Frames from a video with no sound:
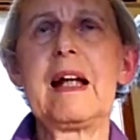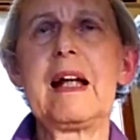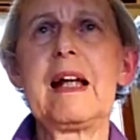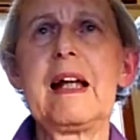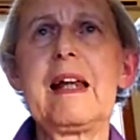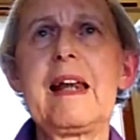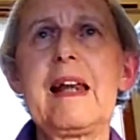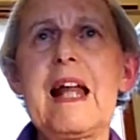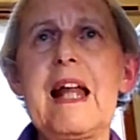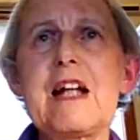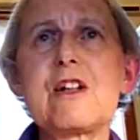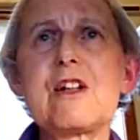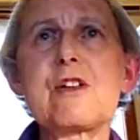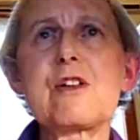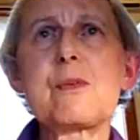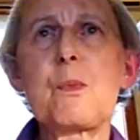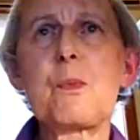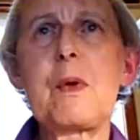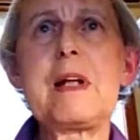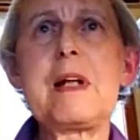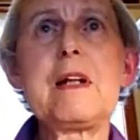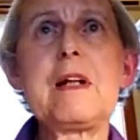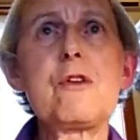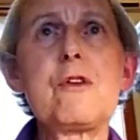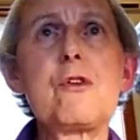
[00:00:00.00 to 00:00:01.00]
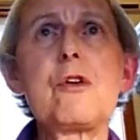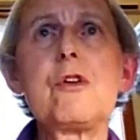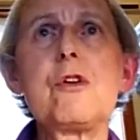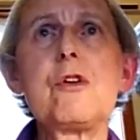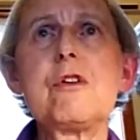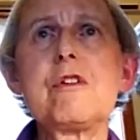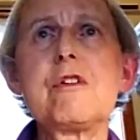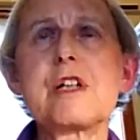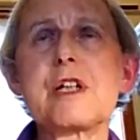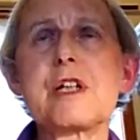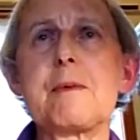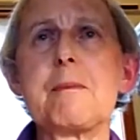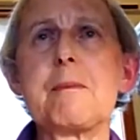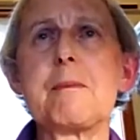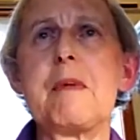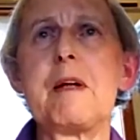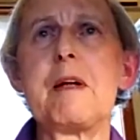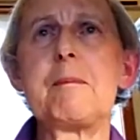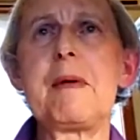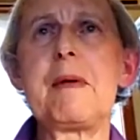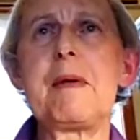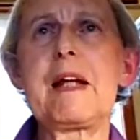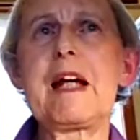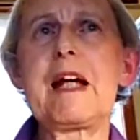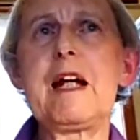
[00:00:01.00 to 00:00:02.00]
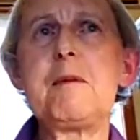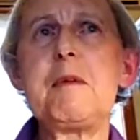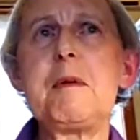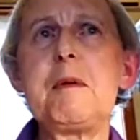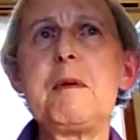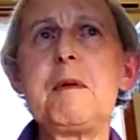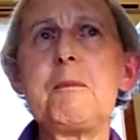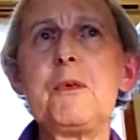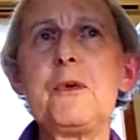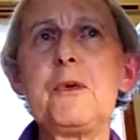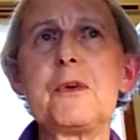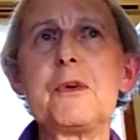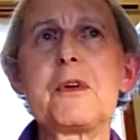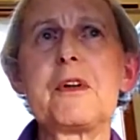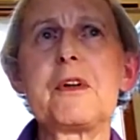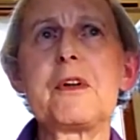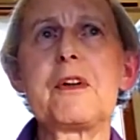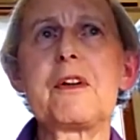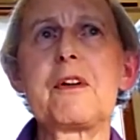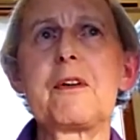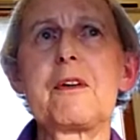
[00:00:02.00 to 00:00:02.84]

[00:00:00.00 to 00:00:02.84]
That's when tourism became important.